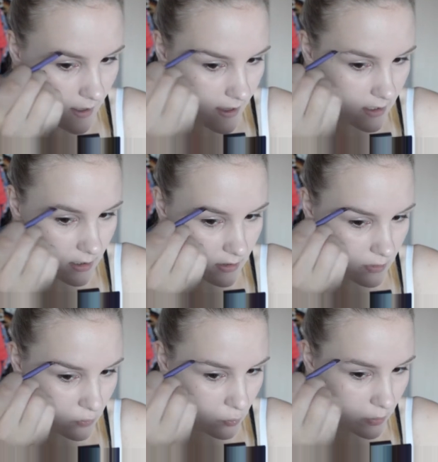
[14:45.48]
And
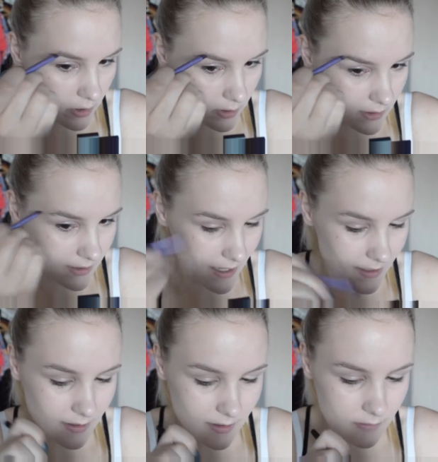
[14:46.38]
it's really
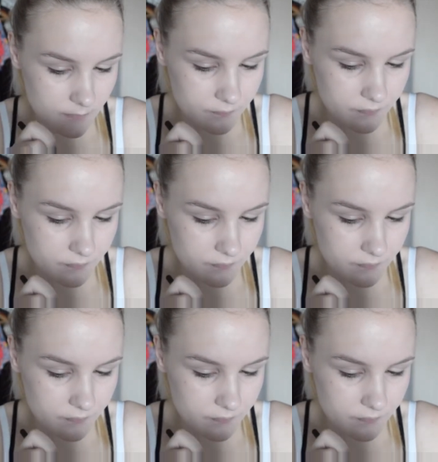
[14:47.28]
dense,